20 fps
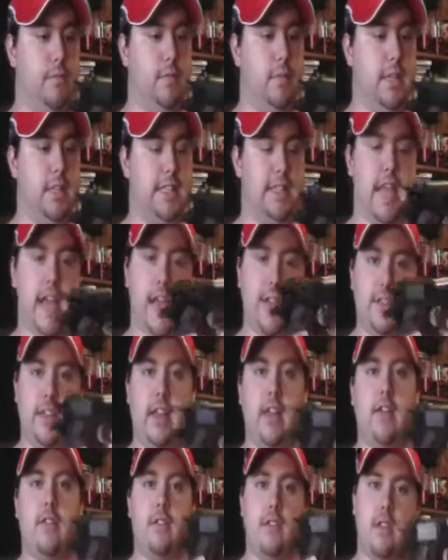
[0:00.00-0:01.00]
it's a heavy
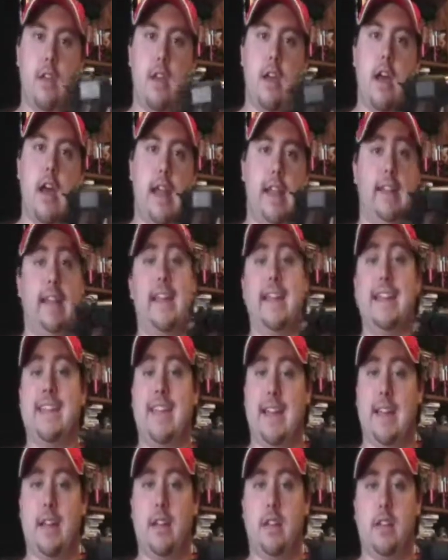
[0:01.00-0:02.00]
gun. I like
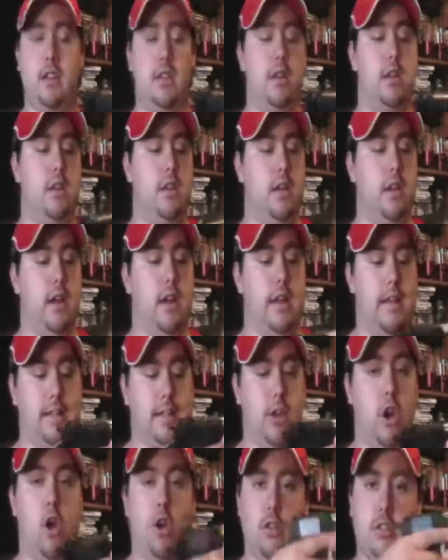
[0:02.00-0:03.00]
that. It's
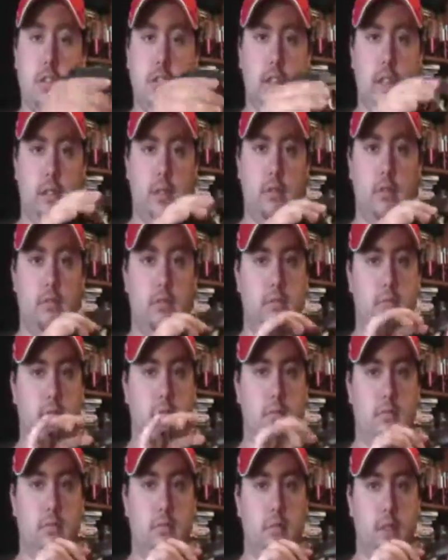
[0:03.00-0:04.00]
all steel.
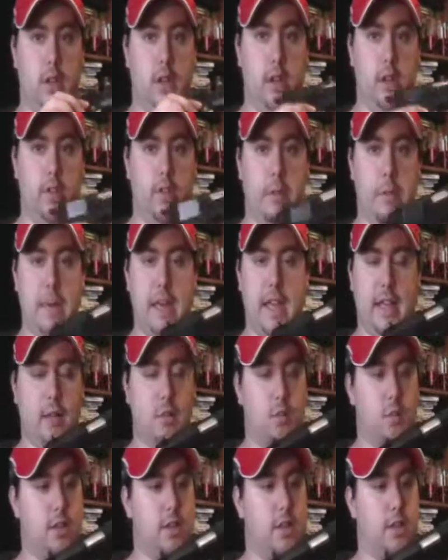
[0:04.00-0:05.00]
You know, they make
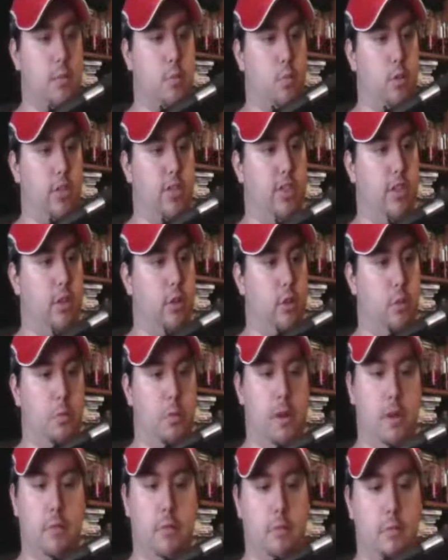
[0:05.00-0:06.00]
some with
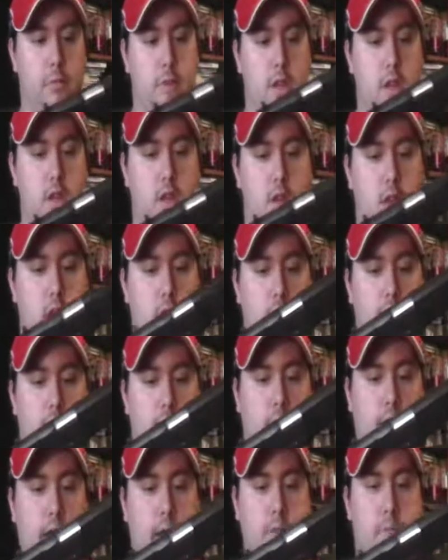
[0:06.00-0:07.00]
aluminum
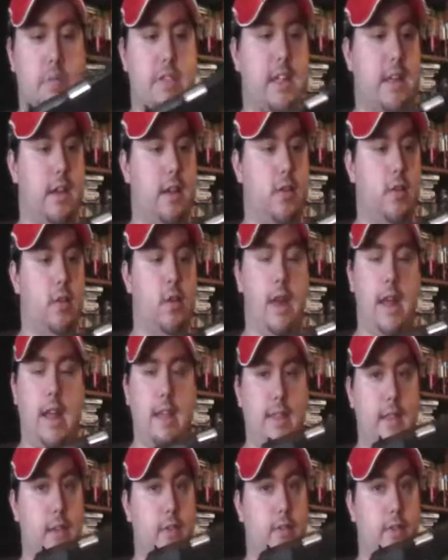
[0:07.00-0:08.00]
frames now,
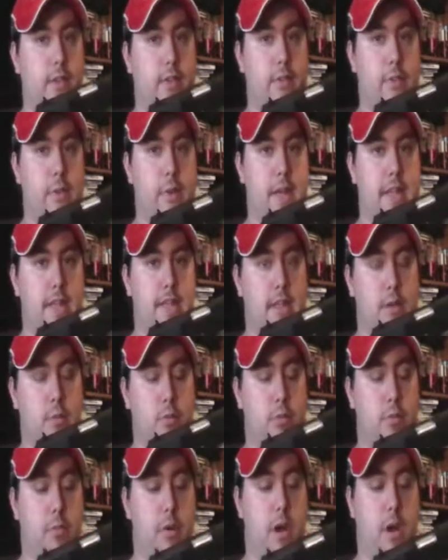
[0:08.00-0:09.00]
and they've even made some
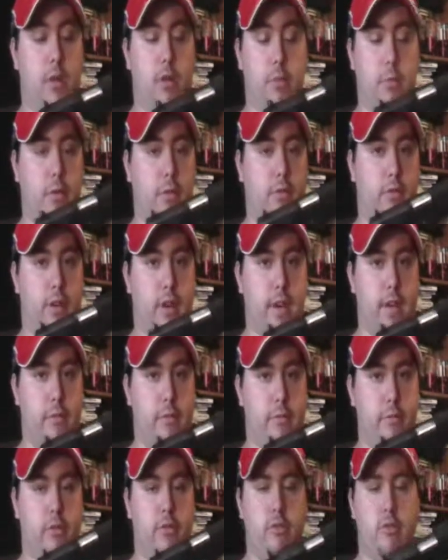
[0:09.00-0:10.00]
with polymer
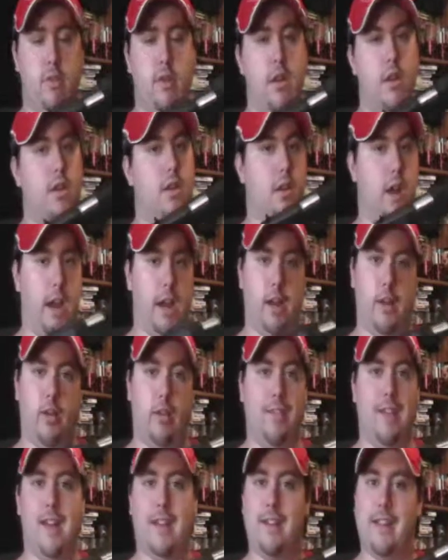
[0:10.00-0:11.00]
frames. I know a
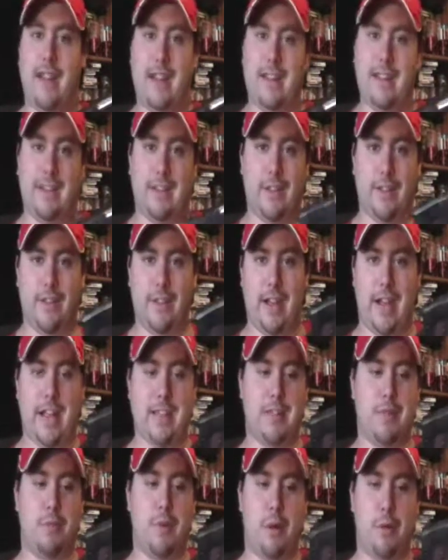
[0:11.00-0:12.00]
lot of 1911
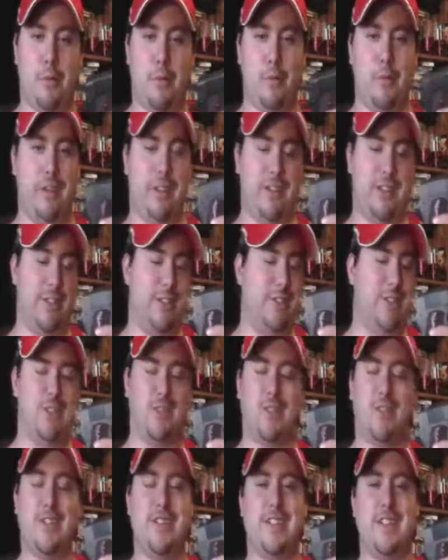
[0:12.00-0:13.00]
guys are probably
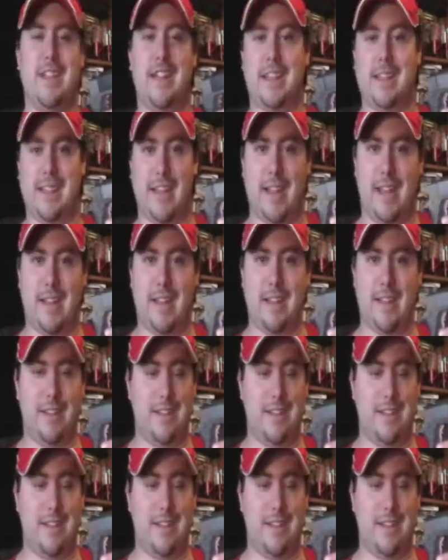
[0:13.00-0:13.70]
cringing at that.